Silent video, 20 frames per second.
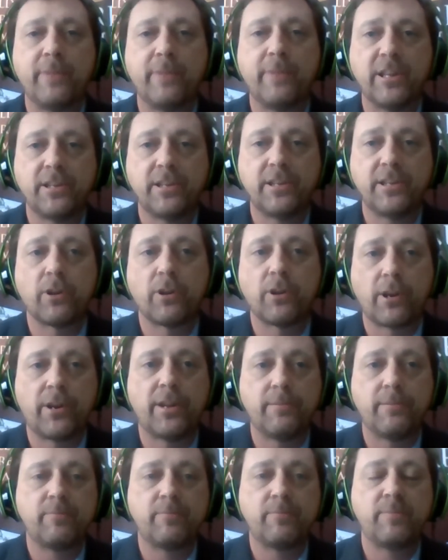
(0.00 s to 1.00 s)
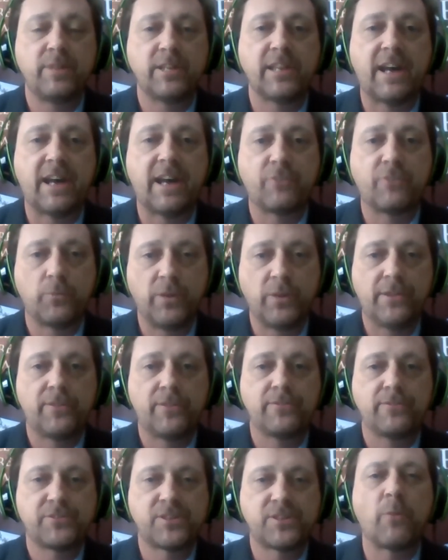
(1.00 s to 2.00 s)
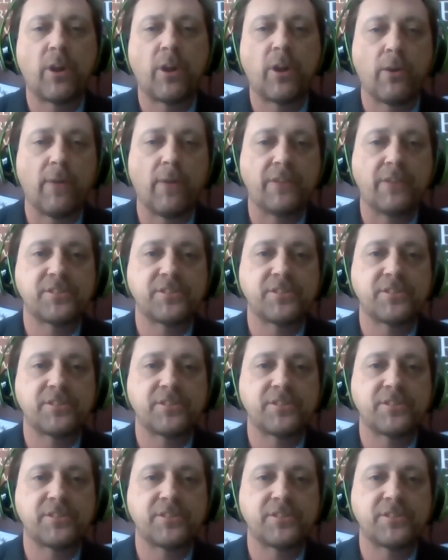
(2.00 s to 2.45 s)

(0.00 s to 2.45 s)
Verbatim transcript: And ultimately, we're going to be left with